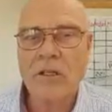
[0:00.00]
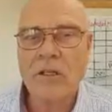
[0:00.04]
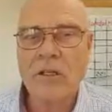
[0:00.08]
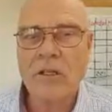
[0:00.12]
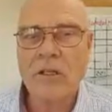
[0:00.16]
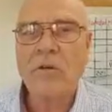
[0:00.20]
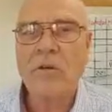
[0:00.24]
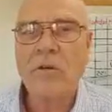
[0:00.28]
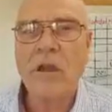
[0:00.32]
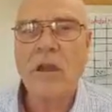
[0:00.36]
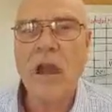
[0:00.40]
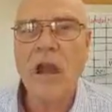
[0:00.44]

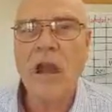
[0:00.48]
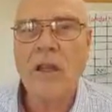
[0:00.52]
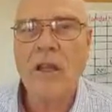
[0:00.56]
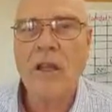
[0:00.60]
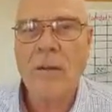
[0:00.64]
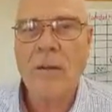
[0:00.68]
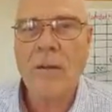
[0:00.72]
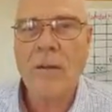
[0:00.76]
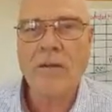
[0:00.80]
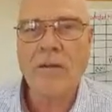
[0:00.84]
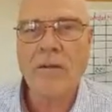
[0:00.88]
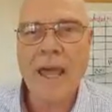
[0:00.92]
So we're talking
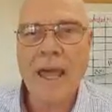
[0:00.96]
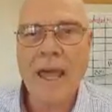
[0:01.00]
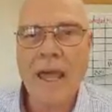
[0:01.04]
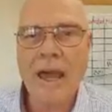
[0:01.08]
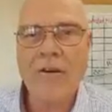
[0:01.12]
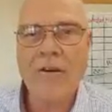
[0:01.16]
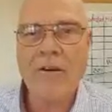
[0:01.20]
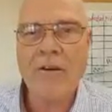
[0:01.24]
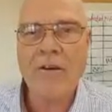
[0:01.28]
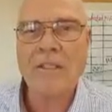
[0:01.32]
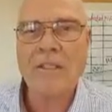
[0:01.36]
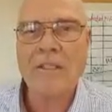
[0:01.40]
about
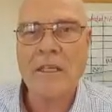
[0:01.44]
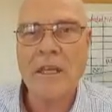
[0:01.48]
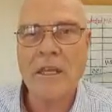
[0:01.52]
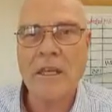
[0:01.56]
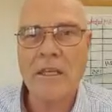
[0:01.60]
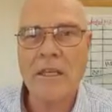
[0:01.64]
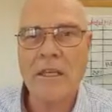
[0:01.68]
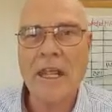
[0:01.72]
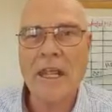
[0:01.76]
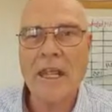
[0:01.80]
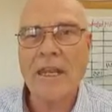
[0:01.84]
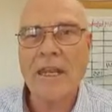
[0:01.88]
houses
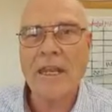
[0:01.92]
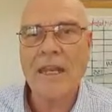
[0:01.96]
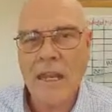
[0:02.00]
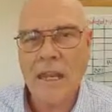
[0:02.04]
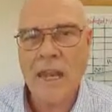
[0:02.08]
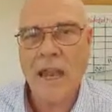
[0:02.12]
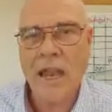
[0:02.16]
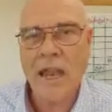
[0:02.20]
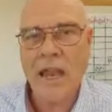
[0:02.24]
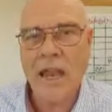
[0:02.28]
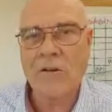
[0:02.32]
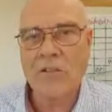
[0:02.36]
gutted in
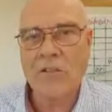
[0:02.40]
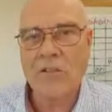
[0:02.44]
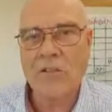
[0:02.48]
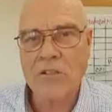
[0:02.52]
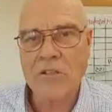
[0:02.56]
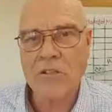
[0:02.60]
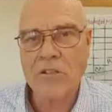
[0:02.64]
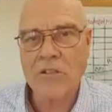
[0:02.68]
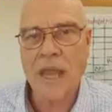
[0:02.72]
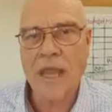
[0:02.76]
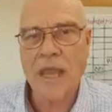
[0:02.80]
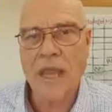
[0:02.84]
8 hours,
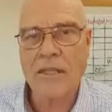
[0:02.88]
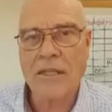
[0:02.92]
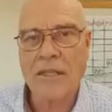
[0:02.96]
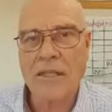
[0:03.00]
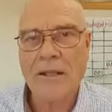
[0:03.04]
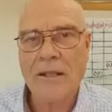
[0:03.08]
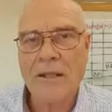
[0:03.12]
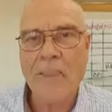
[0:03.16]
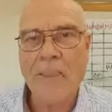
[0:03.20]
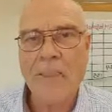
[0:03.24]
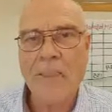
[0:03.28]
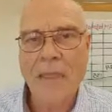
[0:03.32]
2
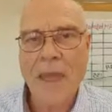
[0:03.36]
guys.